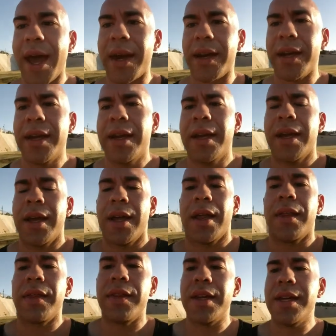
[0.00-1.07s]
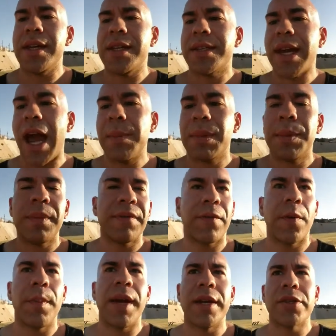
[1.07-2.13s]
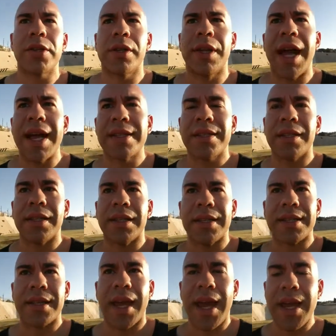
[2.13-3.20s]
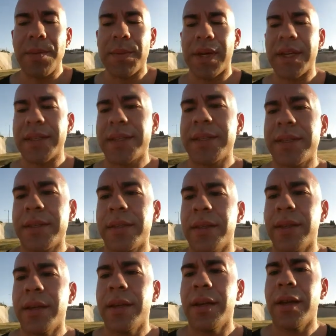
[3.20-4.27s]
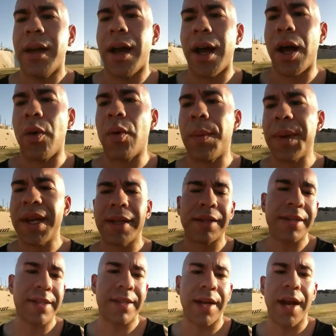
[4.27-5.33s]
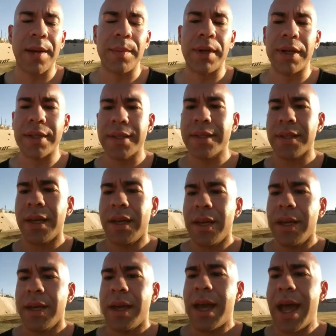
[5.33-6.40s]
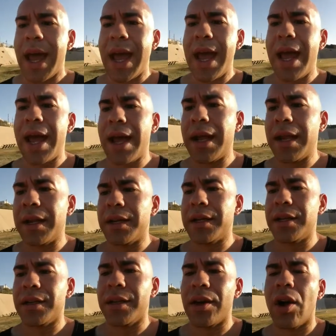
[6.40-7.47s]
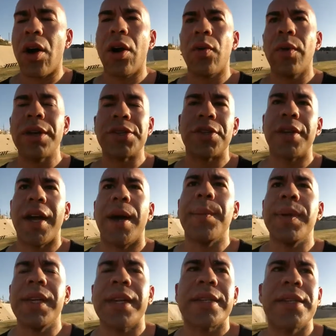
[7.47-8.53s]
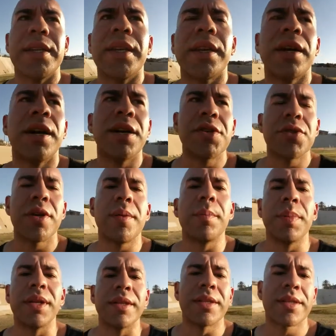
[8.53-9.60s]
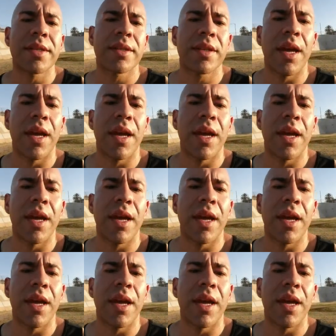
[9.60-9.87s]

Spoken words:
And the time limit for men should last at least 8 minutes, women at least 9 minutes, and the heart rate should not be exceeding 180